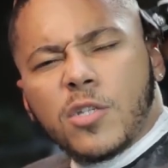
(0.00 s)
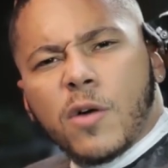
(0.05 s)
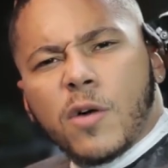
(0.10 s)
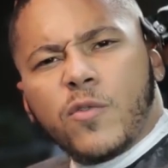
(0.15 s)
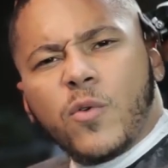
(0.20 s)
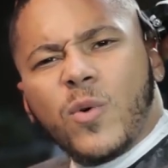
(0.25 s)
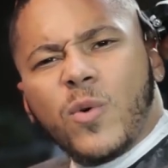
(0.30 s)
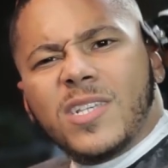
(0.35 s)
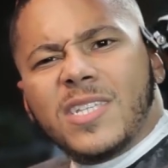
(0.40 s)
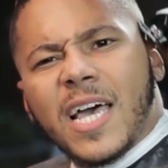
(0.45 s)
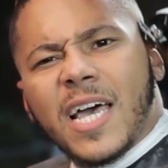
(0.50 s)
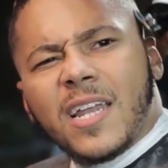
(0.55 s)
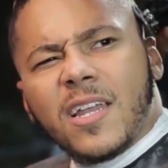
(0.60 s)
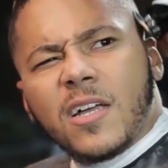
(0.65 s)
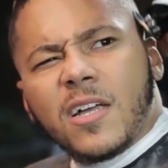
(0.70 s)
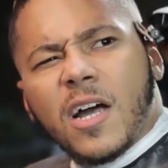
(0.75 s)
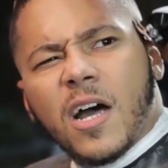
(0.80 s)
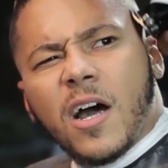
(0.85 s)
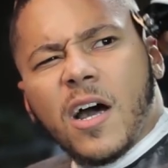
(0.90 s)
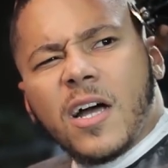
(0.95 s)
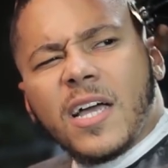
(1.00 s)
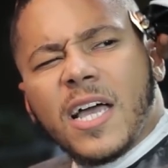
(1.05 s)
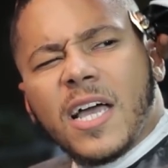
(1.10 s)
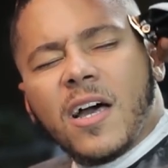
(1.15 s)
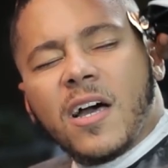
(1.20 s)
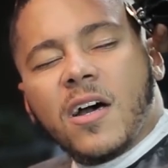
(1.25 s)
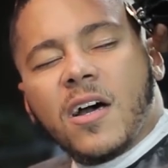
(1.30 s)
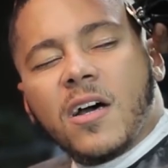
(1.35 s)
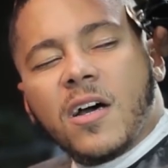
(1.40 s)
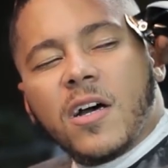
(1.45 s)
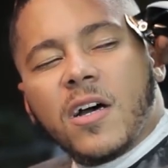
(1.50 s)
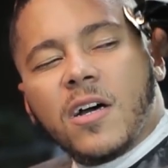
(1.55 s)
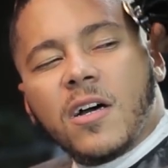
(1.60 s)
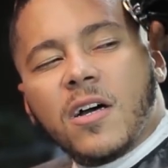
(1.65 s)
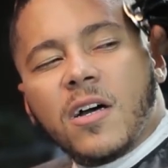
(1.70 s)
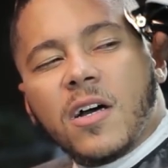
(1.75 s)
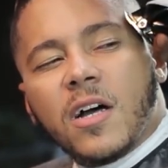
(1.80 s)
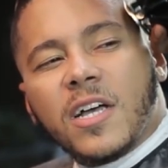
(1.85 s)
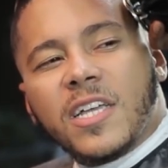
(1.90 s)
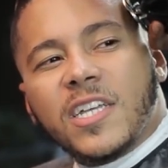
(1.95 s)
So I've always had
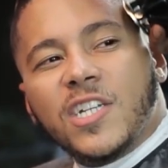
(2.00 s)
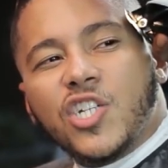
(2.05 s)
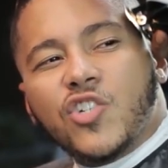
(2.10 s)
an